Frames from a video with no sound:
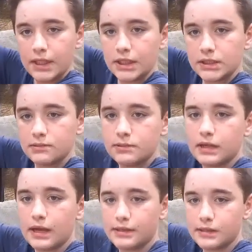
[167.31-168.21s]
Some
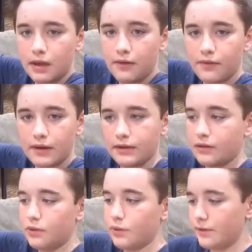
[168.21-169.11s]
science stuff, I had to
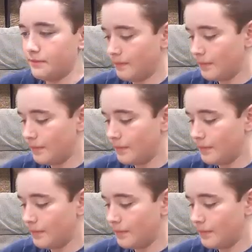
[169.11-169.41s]
glue in.